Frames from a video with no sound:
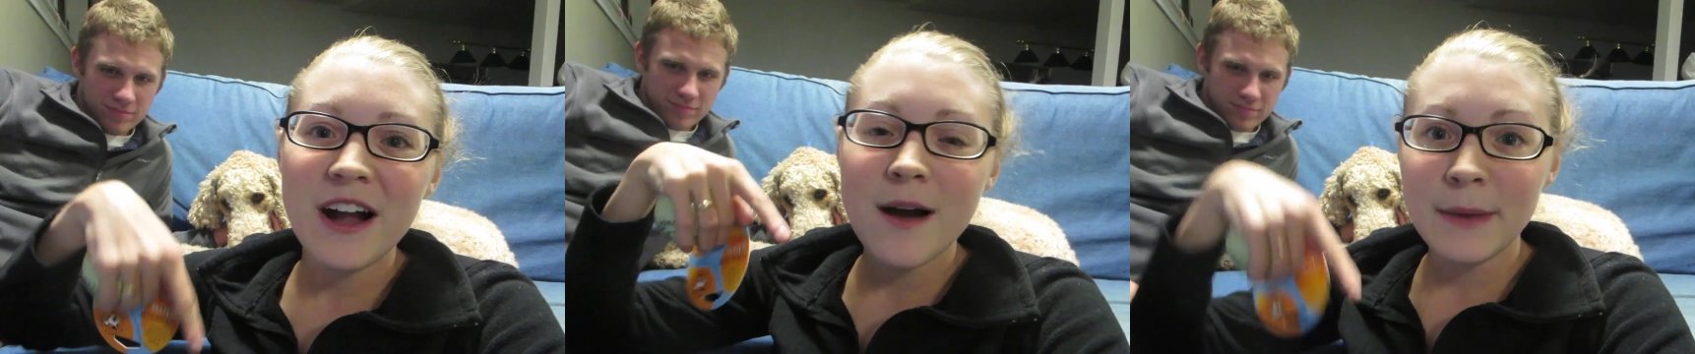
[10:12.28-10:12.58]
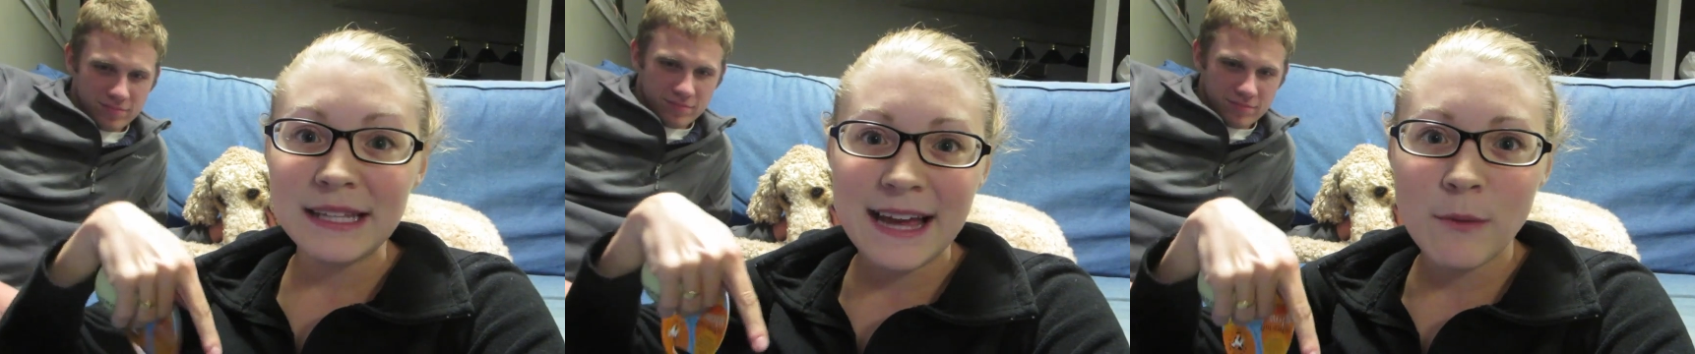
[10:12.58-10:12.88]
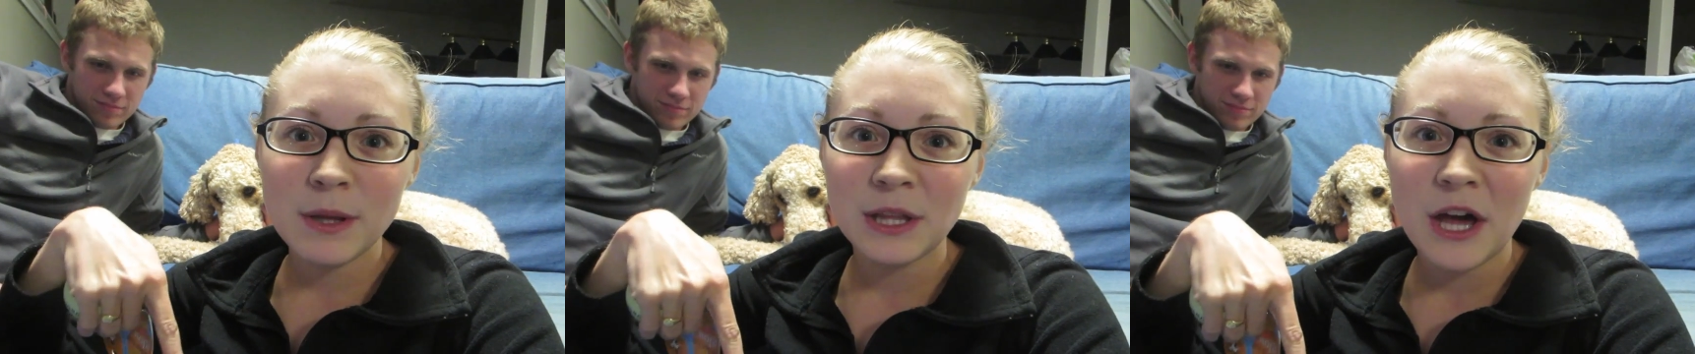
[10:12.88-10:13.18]
Speaker 1: comment
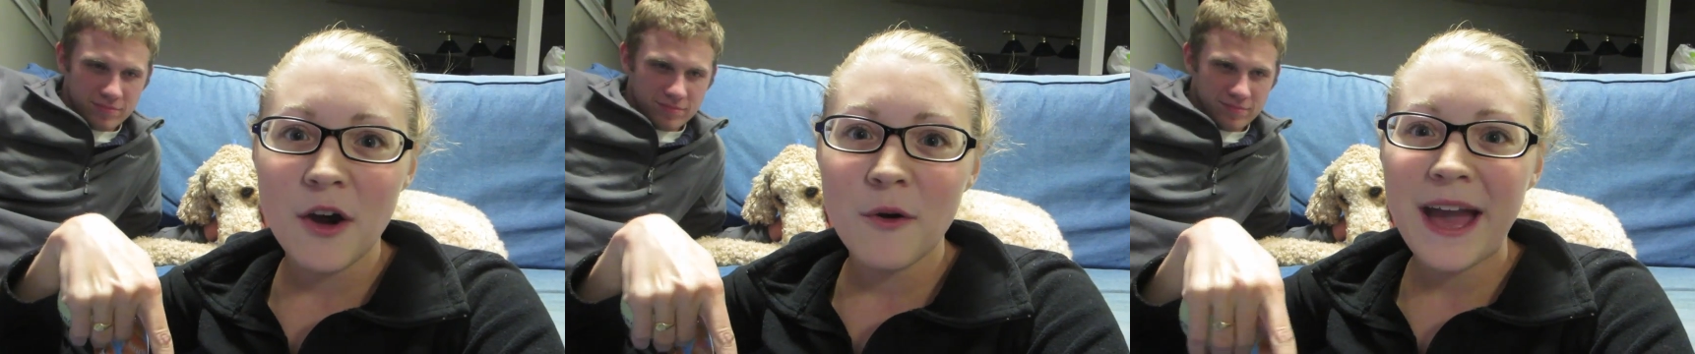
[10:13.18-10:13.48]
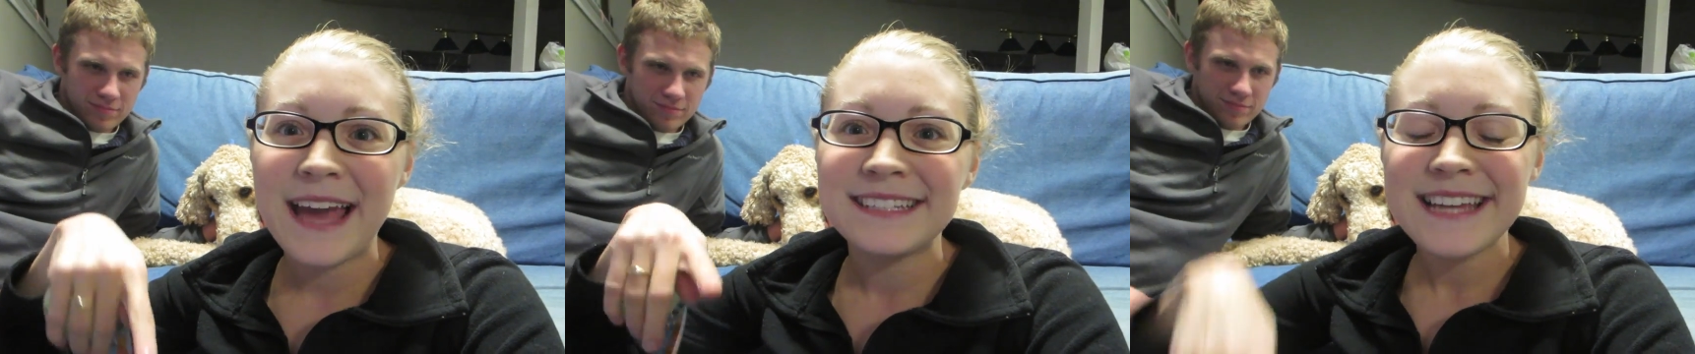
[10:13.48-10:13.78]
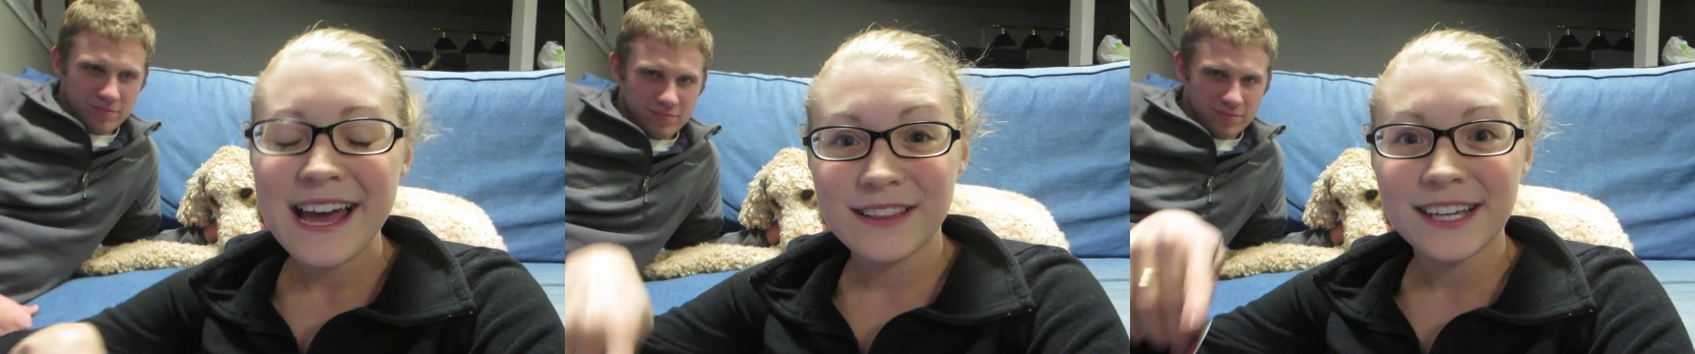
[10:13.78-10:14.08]
down below and
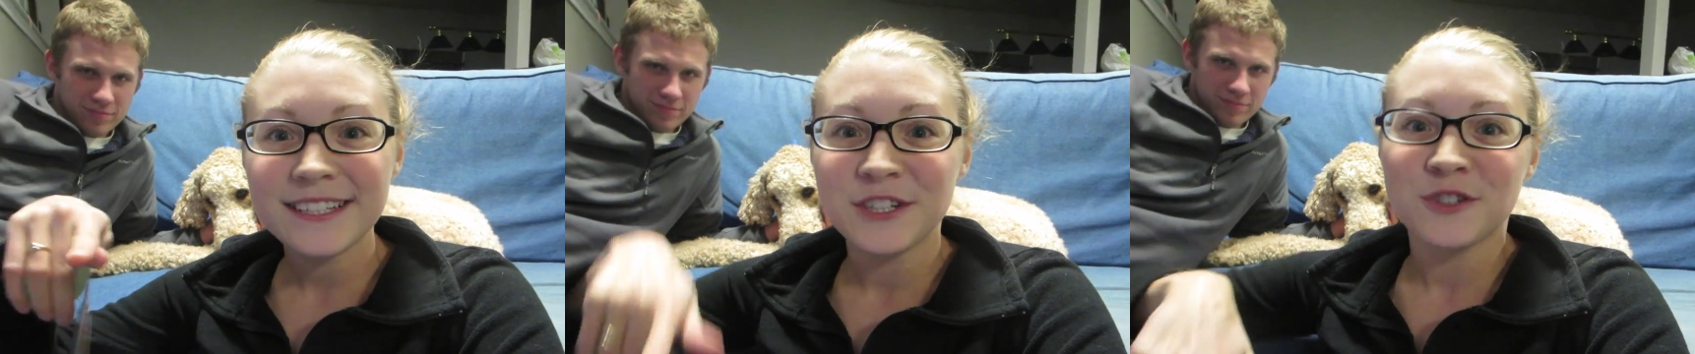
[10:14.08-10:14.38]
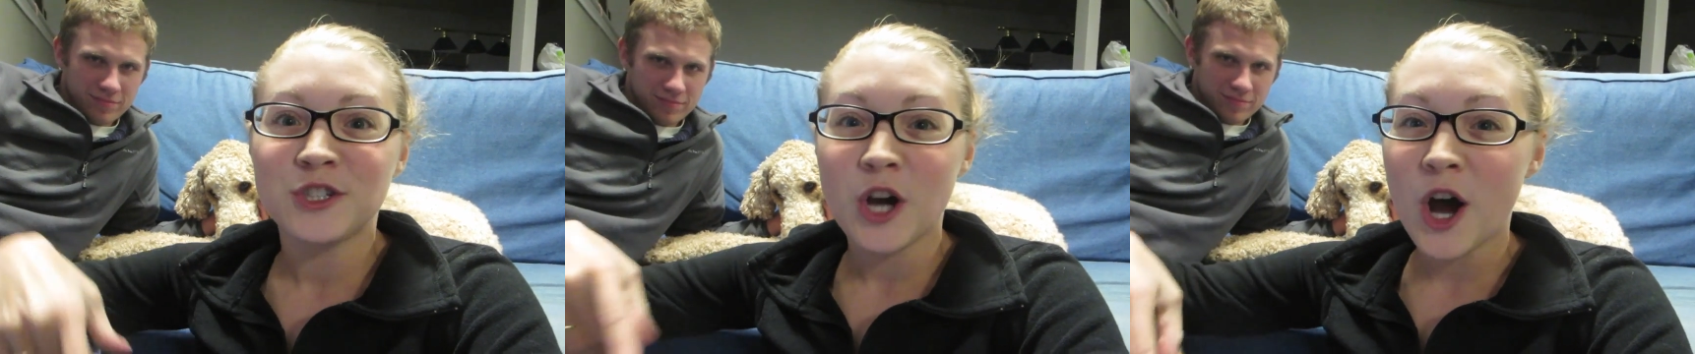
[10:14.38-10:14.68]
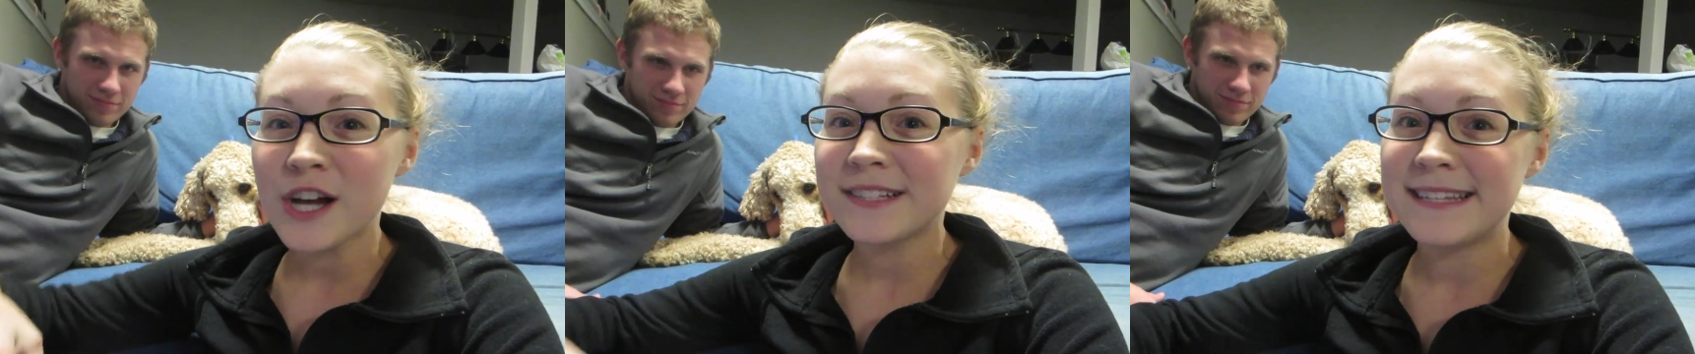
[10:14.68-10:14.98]
tell us your
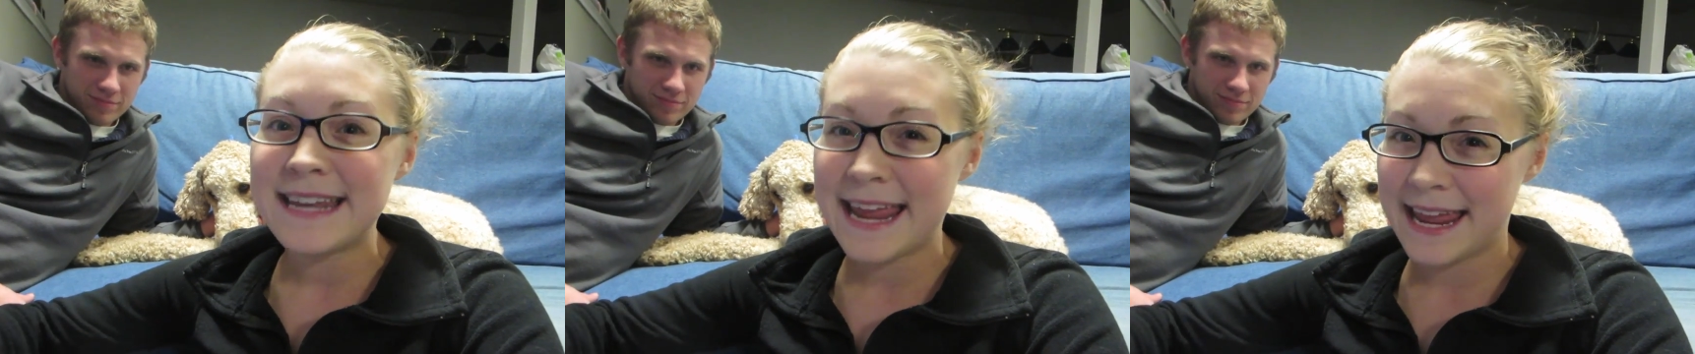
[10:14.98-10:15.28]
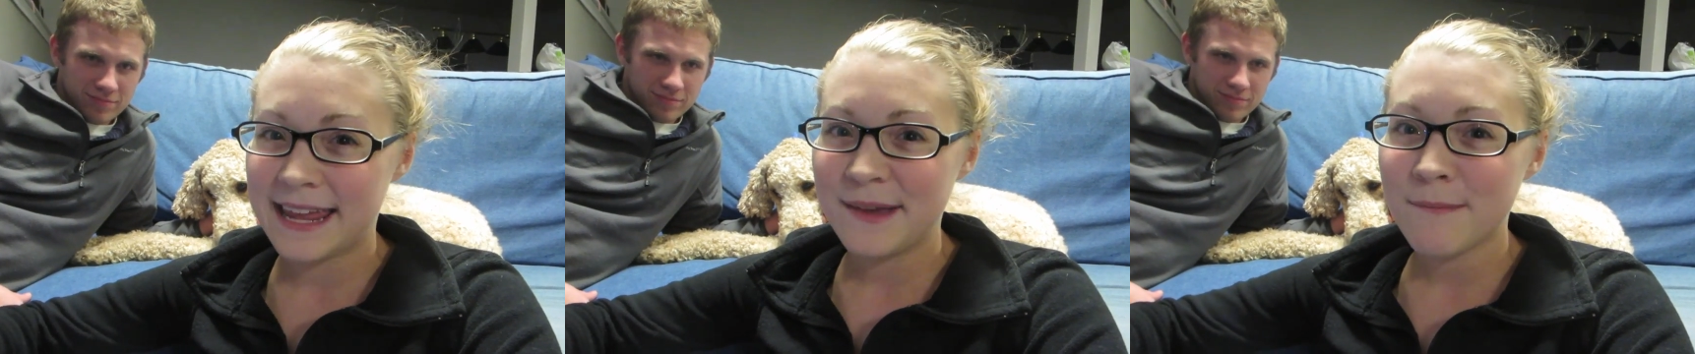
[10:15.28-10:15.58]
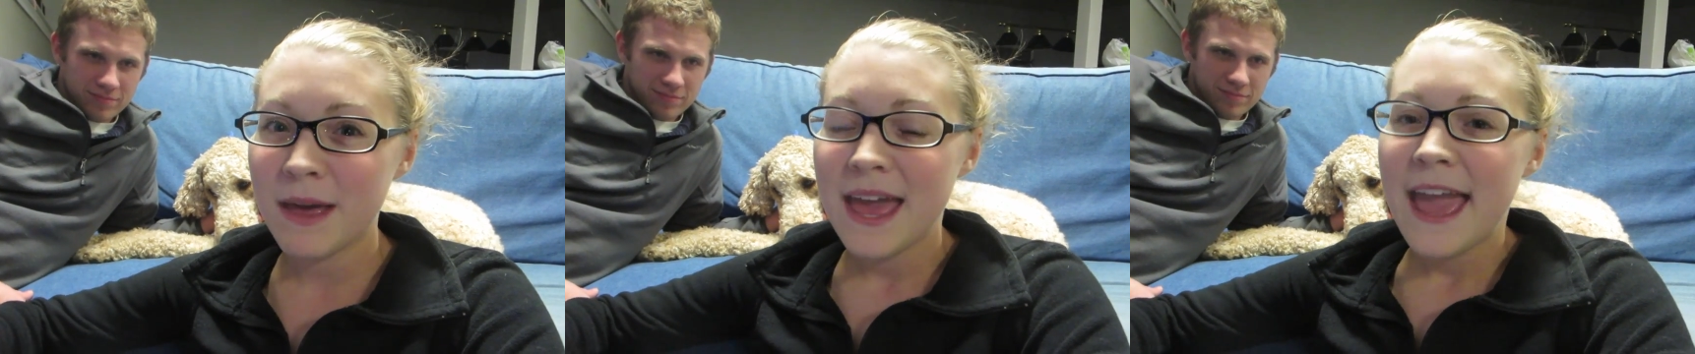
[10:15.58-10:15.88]
dog's name